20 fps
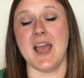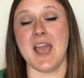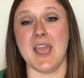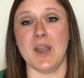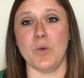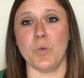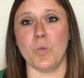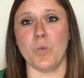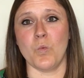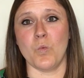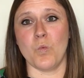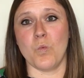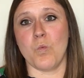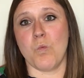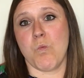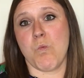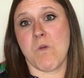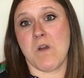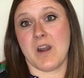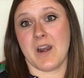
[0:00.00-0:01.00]

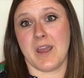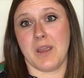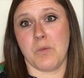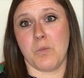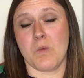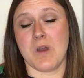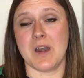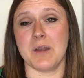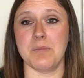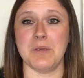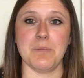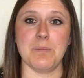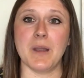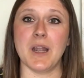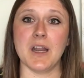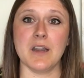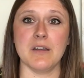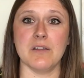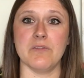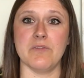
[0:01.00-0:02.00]
and what I want to be
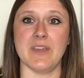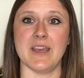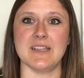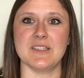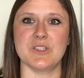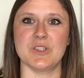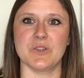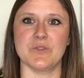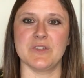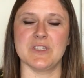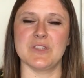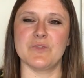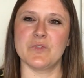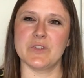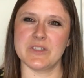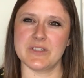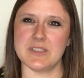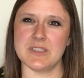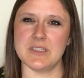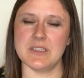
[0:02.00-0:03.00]
part of that service
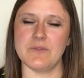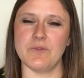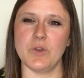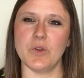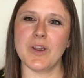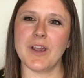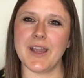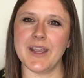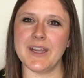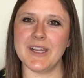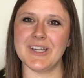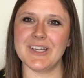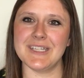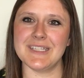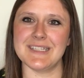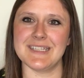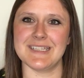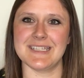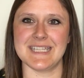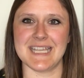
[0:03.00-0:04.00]
versus if you're hired
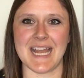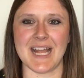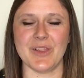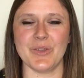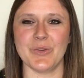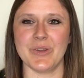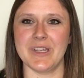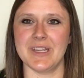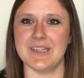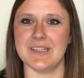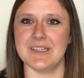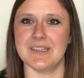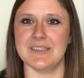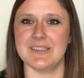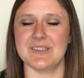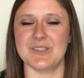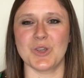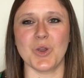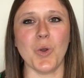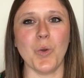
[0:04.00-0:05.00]
as a salary and
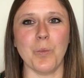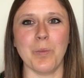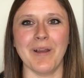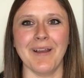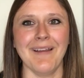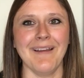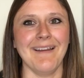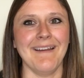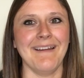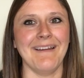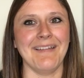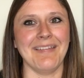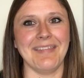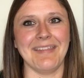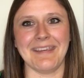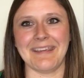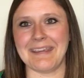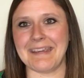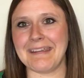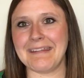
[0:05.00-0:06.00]
a scope,
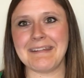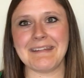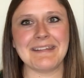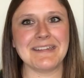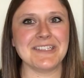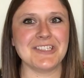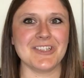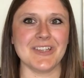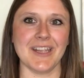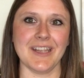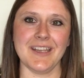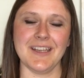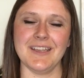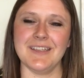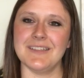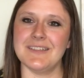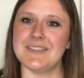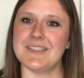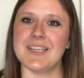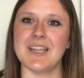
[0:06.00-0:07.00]
they kind of can
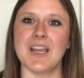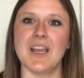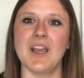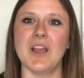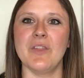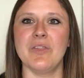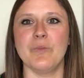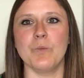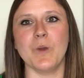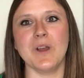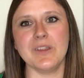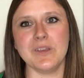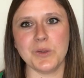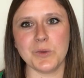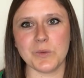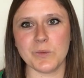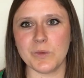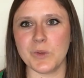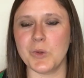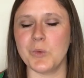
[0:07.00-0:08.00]
change. Well,
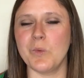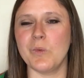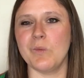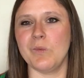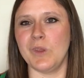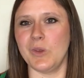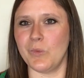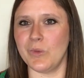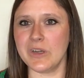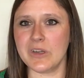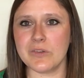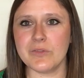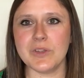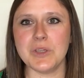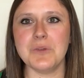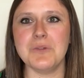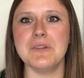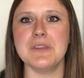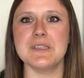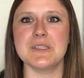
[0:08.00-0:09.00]
you, you, you
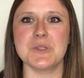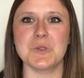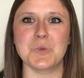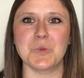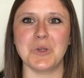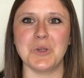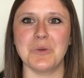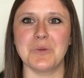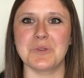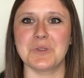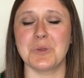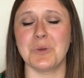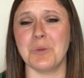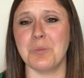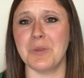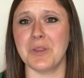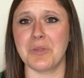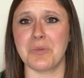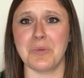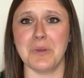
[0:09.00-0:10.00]
interviewed and this is what you were
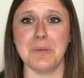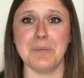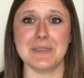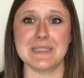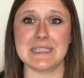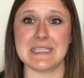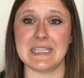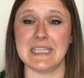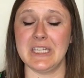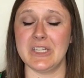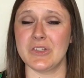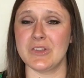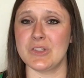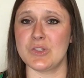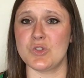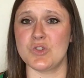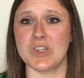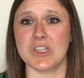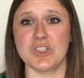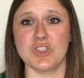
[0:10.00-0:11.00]
told, but three months later the
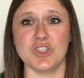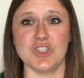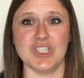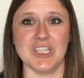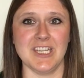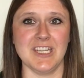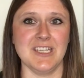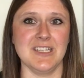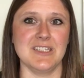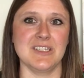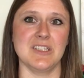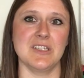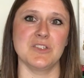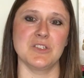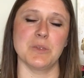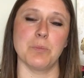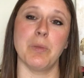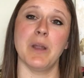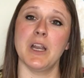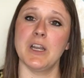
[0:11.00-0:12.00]
structure changed,
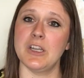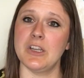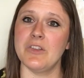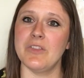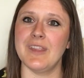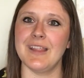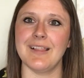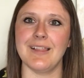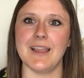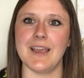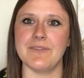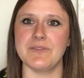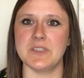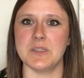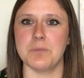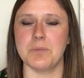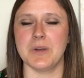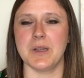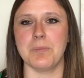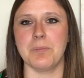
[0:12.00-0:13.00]
there's a partner that left
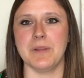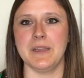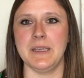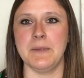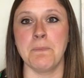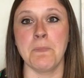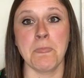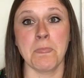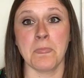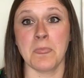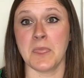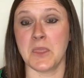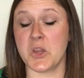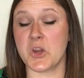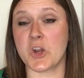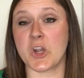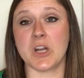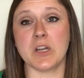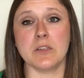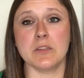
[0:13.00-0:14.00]
abruptly,
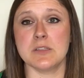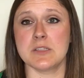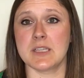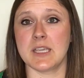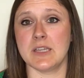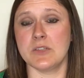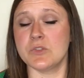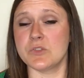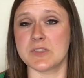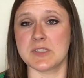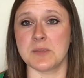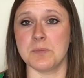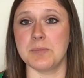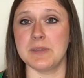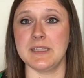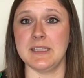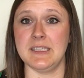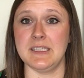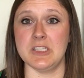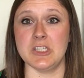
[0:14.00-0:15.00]
your call schedule's
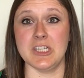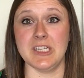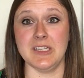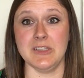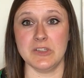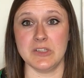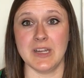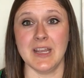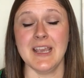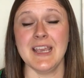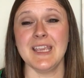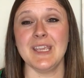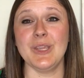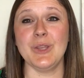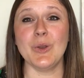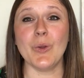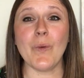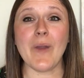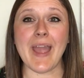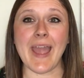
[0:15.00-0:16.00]
completely changed.
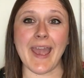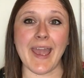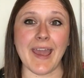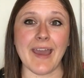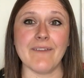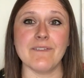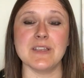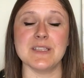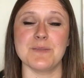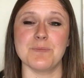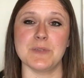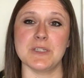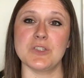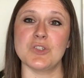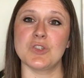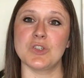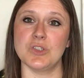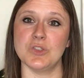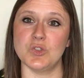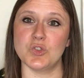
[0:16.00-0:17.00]
You don't have as
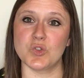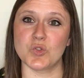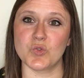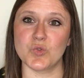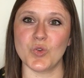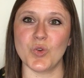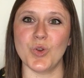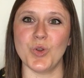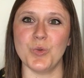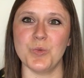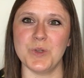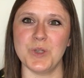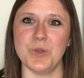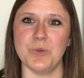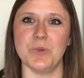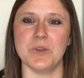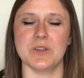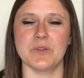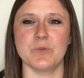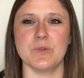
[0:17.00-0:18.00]
much control when
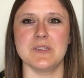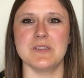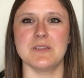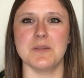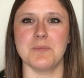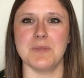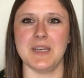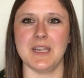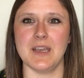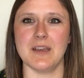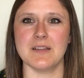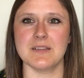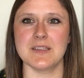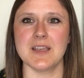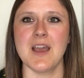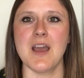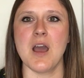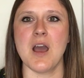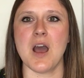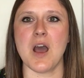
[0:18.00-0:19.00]
you work with somebody else
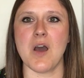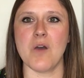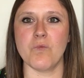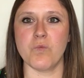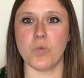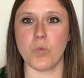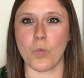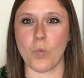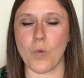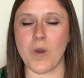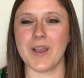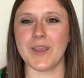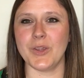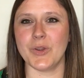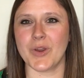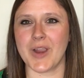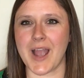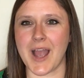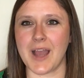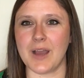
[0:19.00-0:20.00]
of what
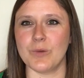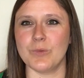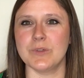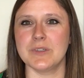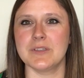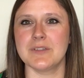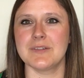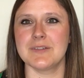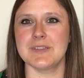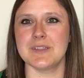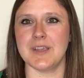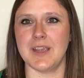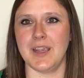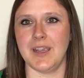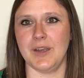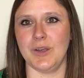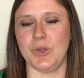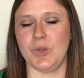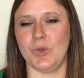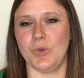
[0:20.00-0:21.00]
your hours
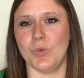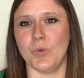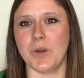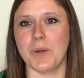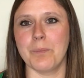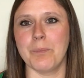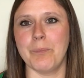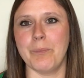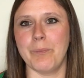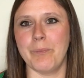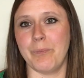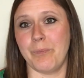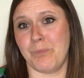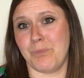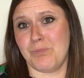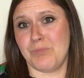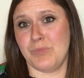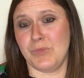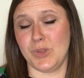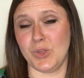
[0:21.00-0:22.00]
and your,
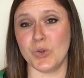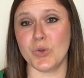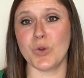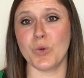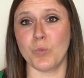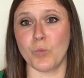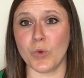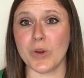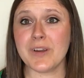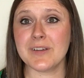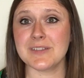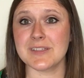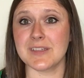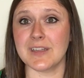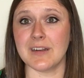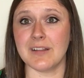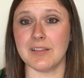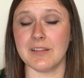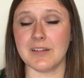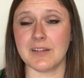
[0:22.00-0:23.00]
your work's
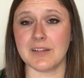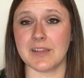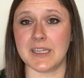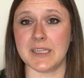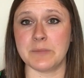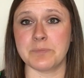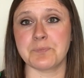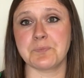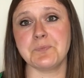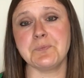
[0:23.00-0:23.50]
gonna look like.